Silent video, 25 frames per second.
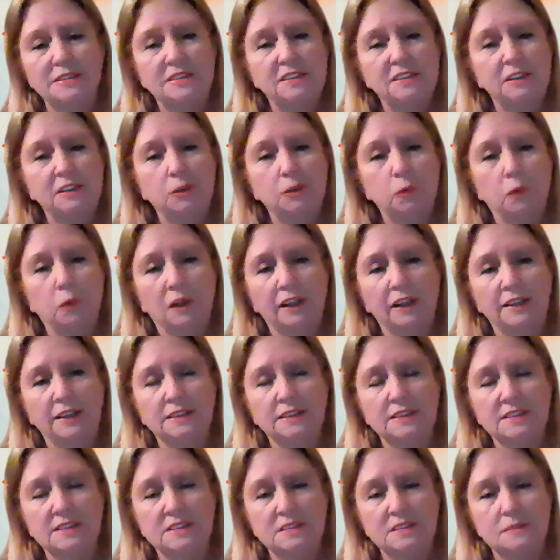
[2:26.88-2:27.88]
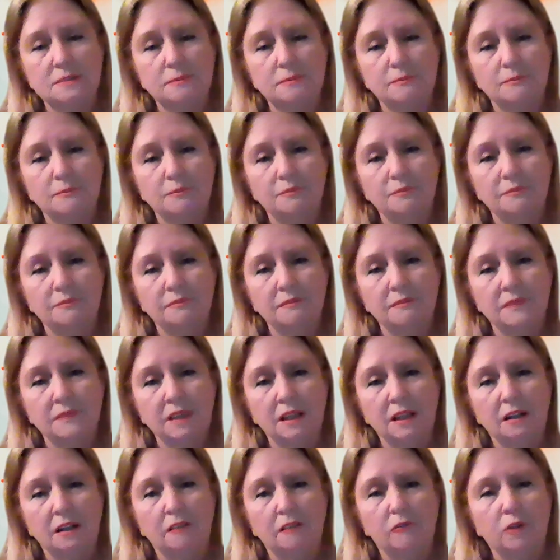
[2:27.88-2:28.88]
Dear ones,
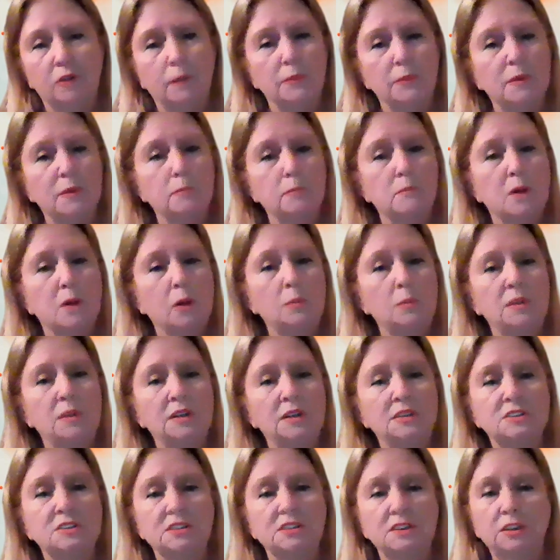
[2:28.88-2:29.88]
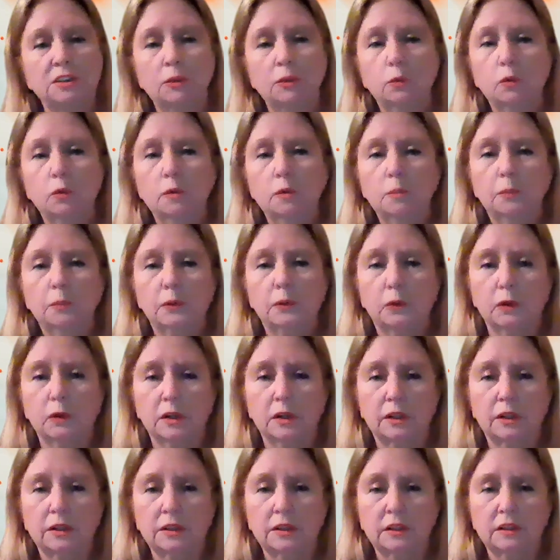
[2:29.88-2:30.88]
from the moment you were
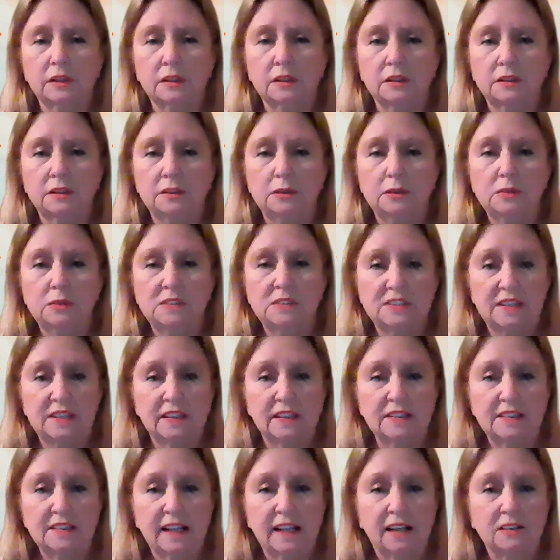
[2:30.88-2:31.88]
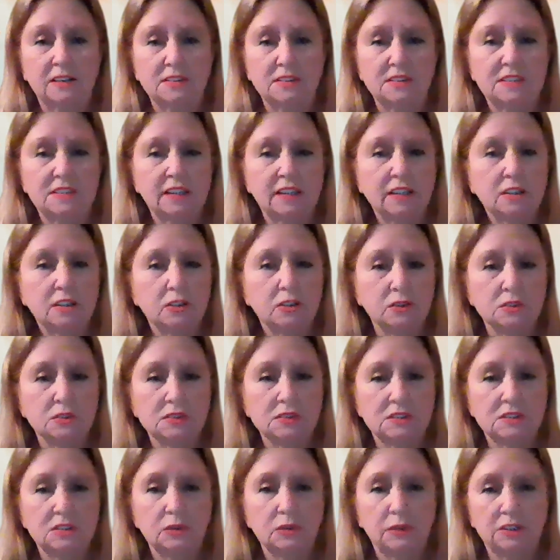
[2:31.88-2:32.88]
born, you send out
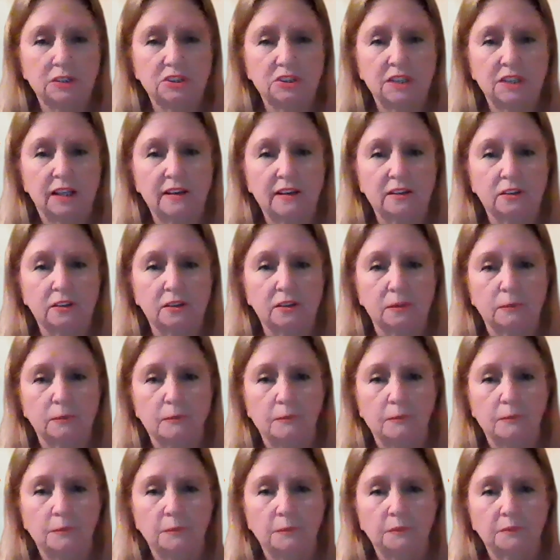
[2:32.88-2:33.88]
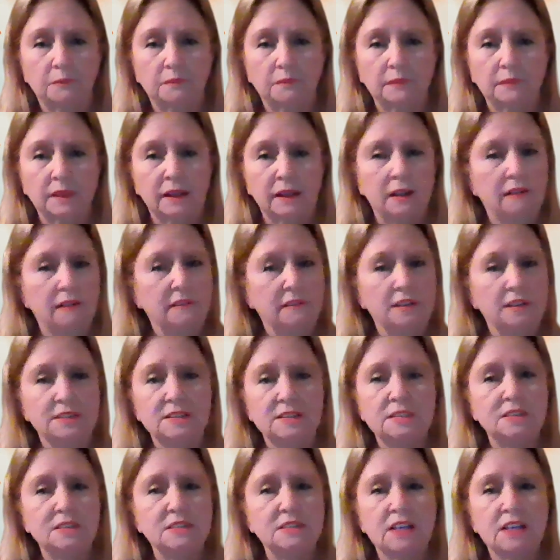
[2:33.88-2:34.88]
signals to each other.
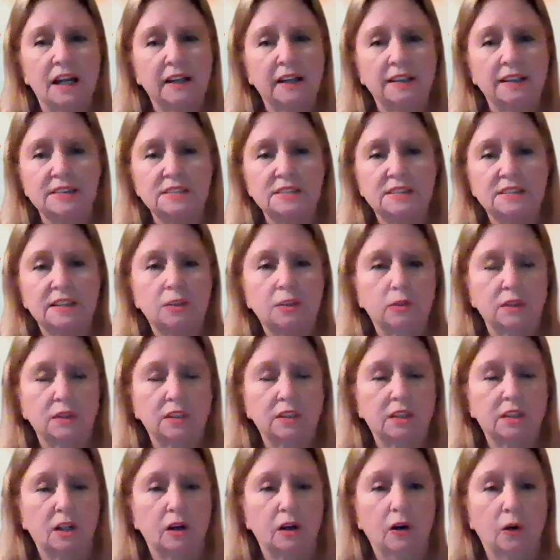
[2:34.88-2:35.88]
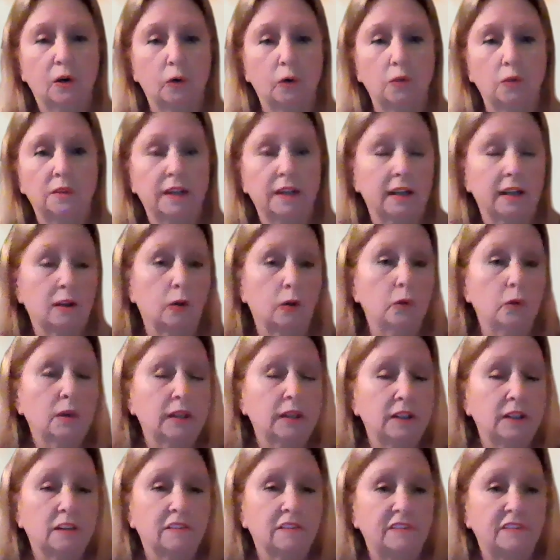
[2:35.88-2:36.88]
This is not a secret code that
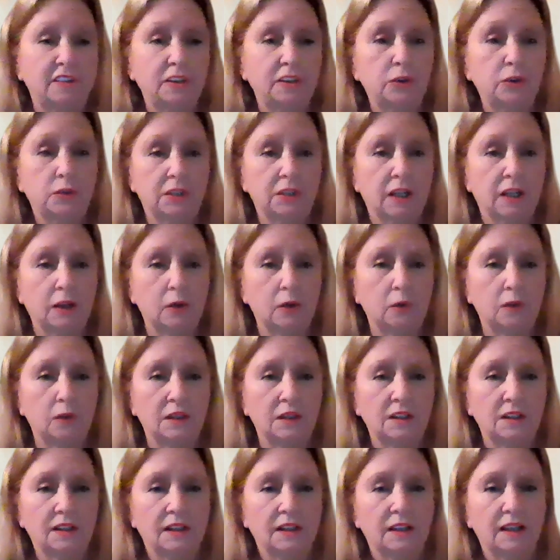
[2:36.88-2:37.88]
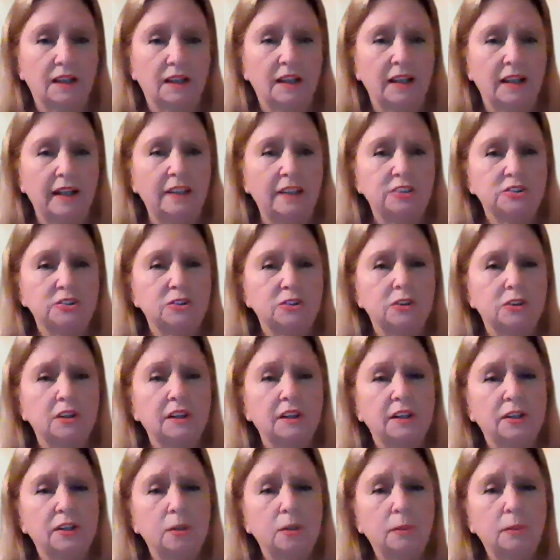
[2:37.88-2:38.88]
only a few know. It's your
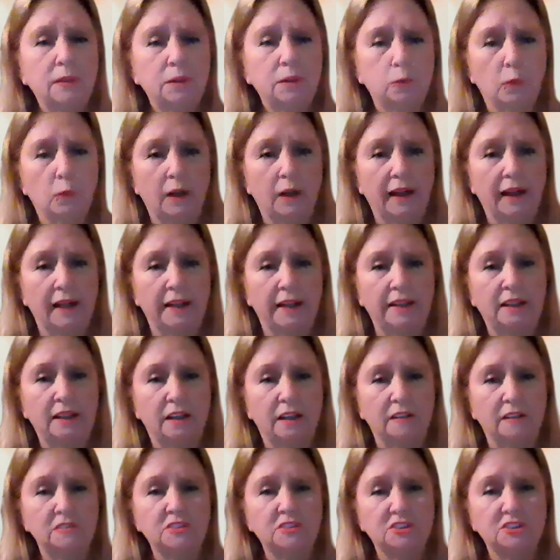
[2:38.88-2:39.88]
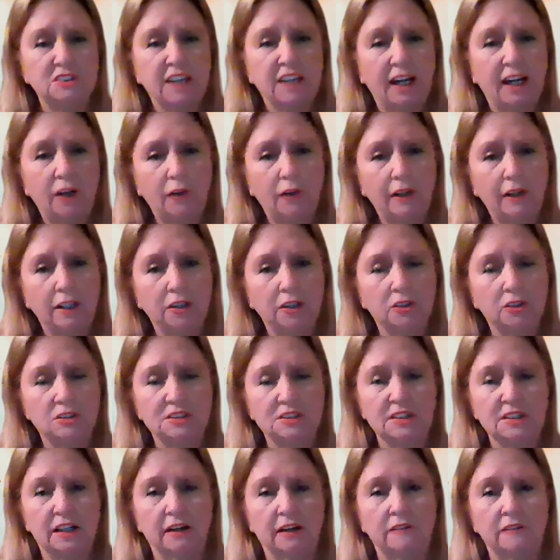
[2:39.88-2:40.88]
human way of sharing
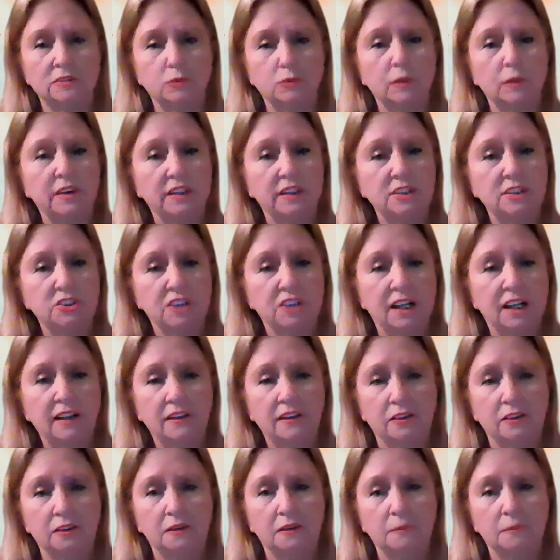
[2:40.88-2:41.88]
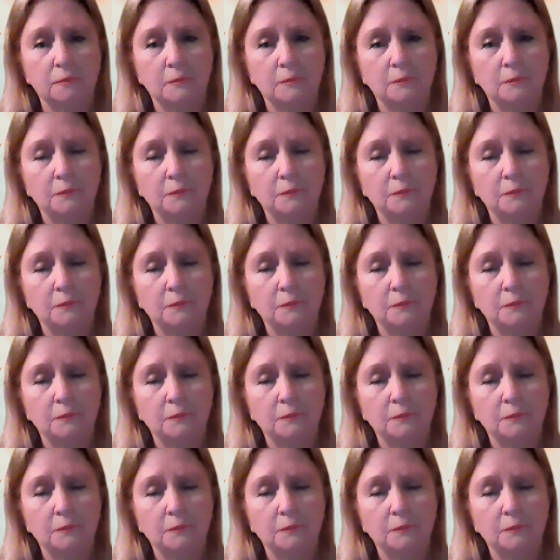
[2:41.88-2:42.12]
yourselves with each other.